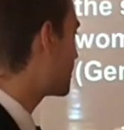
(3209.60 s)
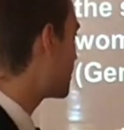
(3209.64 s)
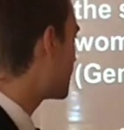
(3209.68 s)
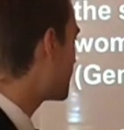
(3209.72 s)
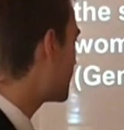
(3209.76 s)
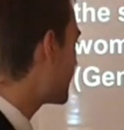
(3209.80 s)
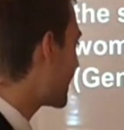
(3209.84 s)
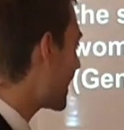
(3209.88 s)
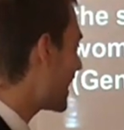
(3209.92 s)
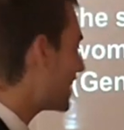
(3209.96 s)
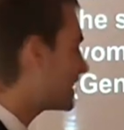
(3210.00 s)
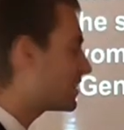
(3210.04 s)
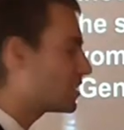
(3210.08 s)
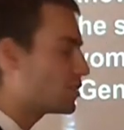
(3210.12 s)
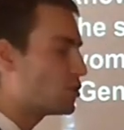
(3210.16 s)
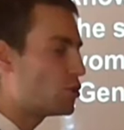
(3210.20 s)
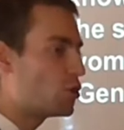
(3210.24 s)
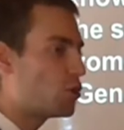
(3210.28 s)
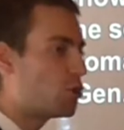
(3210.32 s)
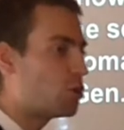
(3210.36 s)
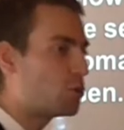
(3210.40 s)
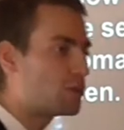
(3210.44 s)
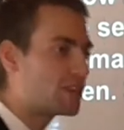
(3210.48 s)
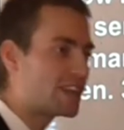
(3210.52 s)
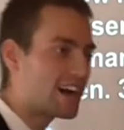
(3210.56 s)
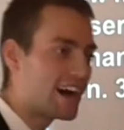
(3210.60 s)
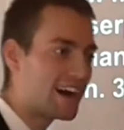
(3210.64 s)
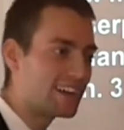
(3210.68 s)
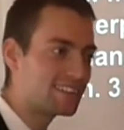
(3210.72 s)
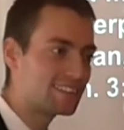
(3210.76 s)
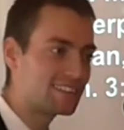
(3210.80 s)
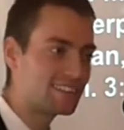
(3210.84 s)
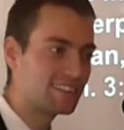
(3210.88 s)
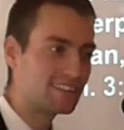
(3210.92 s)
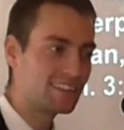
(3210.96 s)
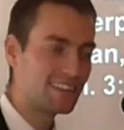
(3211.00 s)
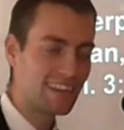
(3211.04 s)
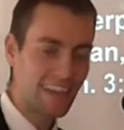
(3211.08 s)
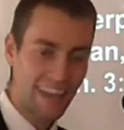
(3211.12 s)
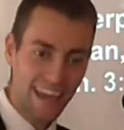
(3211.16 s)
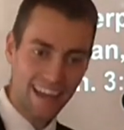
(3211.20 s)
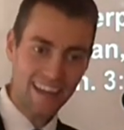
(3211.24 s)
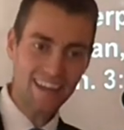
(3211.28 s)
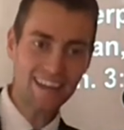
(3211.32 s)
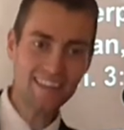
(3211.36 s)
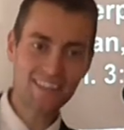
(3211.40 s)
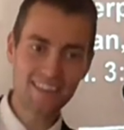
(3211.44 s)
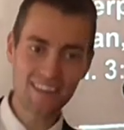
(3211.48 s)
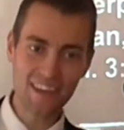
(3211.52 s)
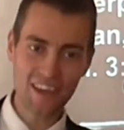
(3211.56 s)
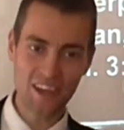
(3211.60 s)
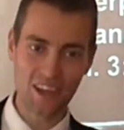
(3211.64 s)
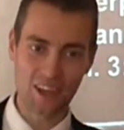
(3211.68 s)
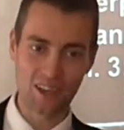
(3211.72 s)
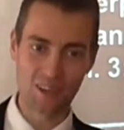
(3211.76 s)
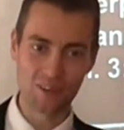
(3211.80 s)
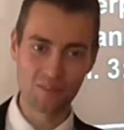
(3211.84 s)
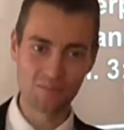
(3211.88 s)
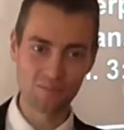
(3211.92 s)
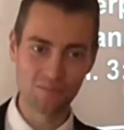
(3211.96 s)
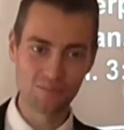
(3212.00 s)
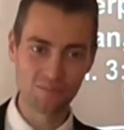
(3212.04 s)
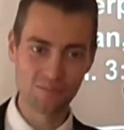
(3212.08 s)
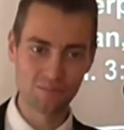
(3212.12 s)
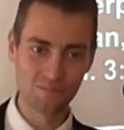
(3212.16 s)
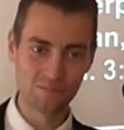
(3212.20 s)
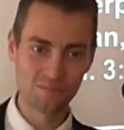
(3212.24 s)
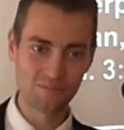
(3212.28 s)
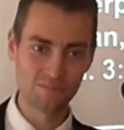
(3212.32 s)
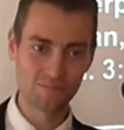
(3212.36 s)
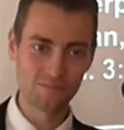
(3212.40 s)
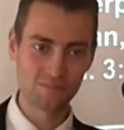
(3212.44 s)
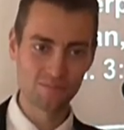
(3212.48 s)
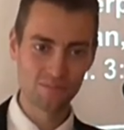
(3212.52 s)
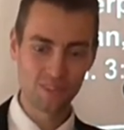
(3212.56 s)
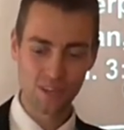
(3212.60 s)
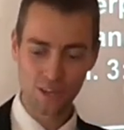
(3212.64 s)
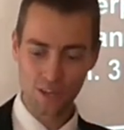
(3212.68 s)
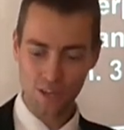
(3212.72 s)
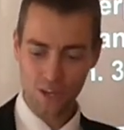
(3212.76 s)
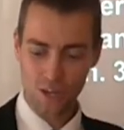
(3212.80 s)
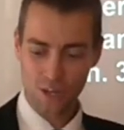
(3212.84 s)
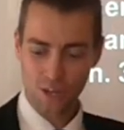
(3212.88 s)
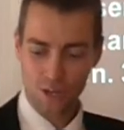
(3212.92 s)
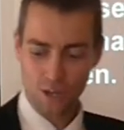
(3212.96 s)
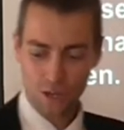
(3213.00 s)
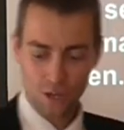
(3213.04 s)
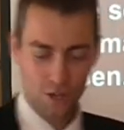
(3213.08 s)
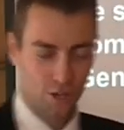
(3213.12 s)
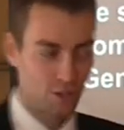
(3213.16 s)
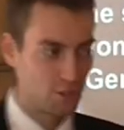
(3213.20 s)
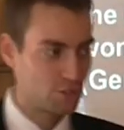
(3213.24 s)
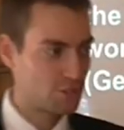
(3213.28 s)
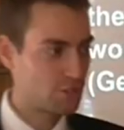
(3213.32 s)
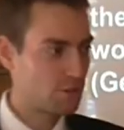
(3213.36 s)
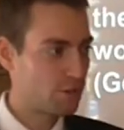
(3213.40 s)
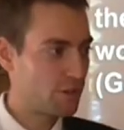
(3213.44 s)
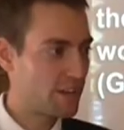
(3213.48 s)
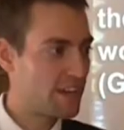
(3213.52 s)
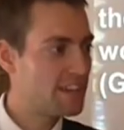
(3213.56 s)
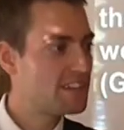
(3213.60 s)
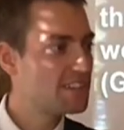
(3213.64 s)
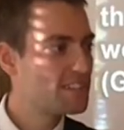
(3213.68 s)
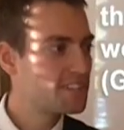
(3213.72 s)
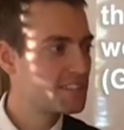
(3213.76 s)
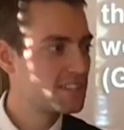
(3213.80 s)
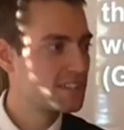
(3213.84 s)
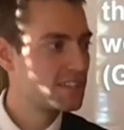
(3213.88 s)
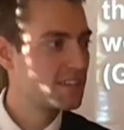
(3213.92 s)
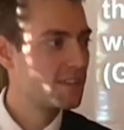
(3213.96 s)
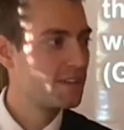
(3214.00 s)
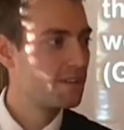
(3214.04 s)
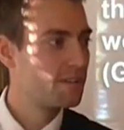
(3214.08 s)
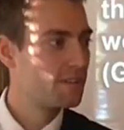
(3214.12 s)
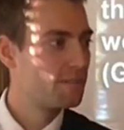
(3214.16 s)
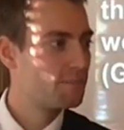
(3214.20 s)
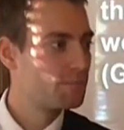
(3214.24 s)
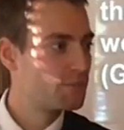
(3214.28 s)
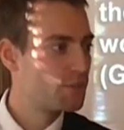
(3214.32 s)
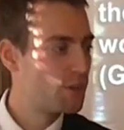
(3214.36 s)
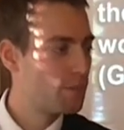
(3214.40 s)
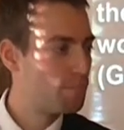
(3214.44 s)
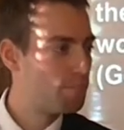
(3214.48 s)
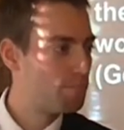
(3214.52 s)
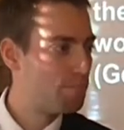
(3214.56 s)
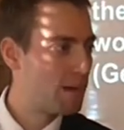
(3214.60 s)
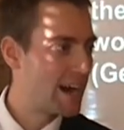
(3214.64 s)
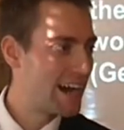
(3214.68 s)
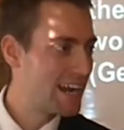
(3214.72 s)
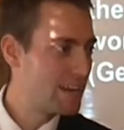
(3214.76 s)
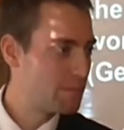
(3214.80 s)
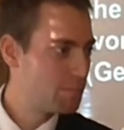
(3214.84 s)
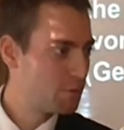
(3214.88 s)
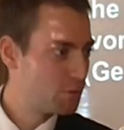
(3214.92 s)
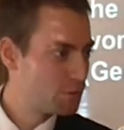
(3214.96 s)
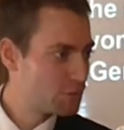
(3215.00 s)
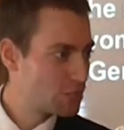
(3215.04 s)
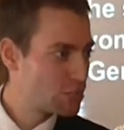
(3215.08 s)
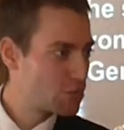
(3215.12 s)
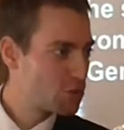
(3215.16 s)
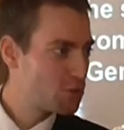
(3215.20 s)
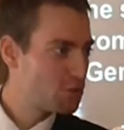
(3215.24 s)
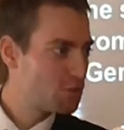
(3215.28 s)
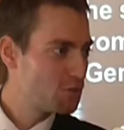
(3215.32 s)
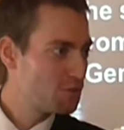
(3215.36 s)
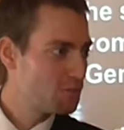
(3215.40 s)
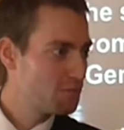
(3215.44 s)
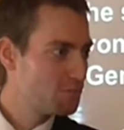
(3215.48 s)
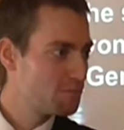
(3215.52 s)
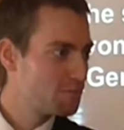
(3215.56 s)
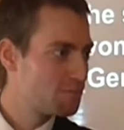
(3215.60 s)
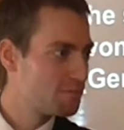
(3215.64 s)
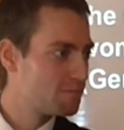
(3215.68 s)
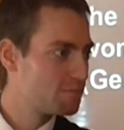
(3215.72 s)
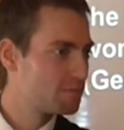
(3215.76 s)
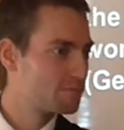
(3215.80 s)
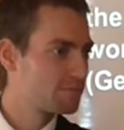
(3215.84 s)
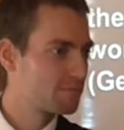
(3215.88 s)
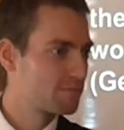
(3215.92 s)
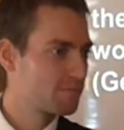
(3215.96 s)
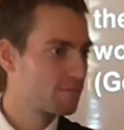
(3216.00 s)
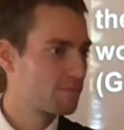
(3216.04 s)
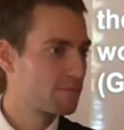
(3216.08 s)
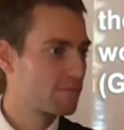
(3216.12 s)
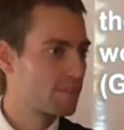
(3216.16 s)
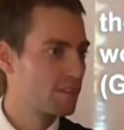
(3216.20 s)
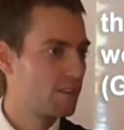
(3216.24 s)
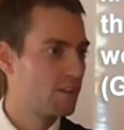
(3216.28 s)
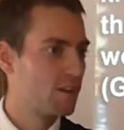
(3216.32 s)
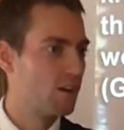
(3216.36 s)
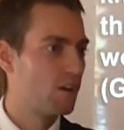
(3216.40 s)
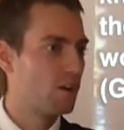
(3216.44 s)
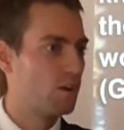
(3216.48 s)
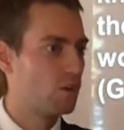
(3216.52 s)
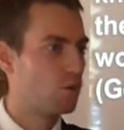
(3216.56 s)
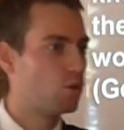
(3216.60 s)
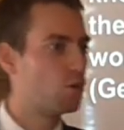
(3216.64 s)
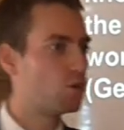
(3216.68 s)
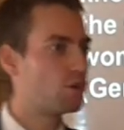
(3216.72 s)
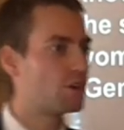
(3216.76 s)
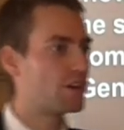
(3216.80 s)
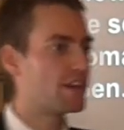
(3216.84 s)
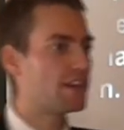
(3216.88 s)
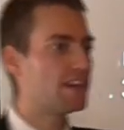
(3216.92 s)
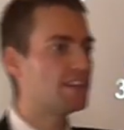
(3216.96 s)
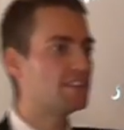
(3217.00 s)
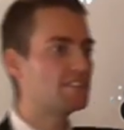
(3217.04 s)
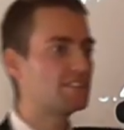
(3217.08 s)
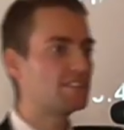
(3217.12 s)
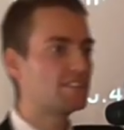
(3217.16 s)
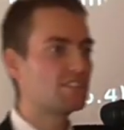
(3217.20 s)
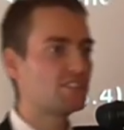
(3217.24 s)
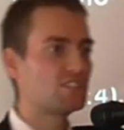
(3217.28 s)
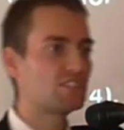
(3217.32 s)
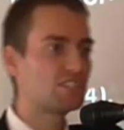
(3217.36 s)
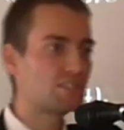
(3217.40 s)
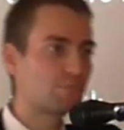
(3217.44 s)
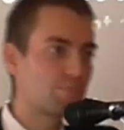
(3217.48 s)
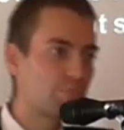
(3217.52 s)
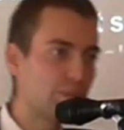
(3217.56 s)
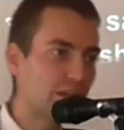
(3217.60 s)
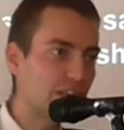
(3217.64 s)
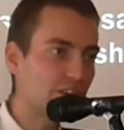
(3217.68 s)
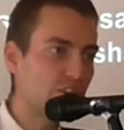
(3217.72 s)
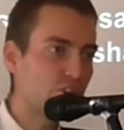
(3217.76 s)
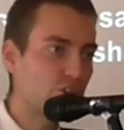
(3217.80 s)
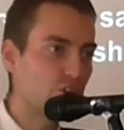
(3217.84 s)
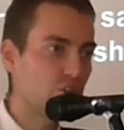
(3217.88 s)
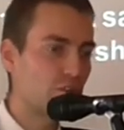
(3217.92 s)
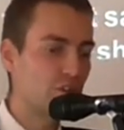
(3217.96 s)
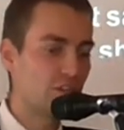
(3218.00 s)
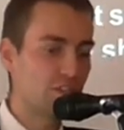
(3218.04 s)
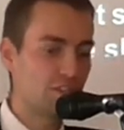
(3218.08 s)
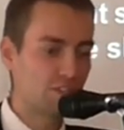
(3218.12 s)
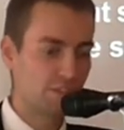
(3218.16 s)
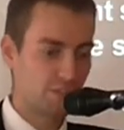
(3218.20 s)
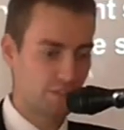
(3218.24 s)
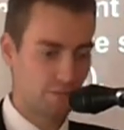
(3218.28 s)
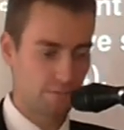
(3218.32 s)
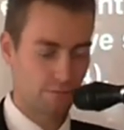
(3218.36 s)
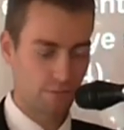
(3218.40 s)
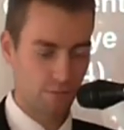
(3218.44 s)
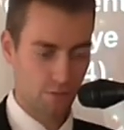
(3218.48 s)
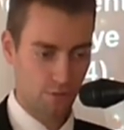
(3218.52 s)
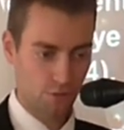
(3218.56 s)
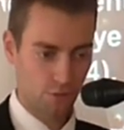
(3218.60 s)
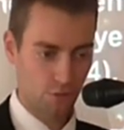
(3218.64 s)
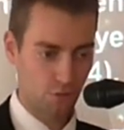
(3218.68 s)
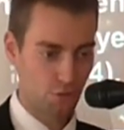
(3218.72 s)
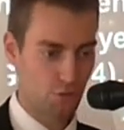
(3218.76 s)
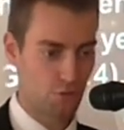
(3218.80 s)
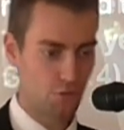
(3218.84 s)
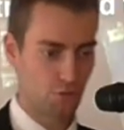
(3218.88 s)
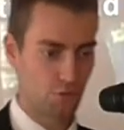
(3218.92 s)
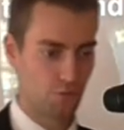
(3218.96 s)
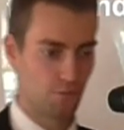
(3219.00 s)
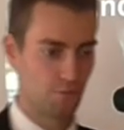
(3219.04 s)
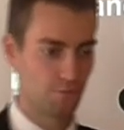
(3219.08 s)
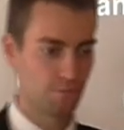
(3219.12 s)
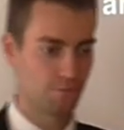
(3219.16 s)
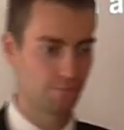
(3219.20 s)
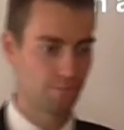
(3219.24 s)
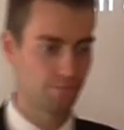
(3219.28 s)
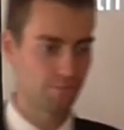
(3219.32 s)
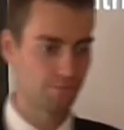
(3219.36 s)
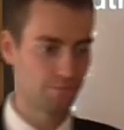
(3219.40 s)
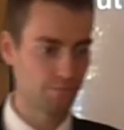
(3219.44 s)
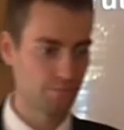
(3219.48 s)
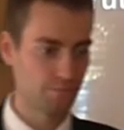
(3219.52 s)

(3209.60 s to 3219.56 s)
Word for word: that the dead know not anything. So is the Bible true? Or is spiritualism true?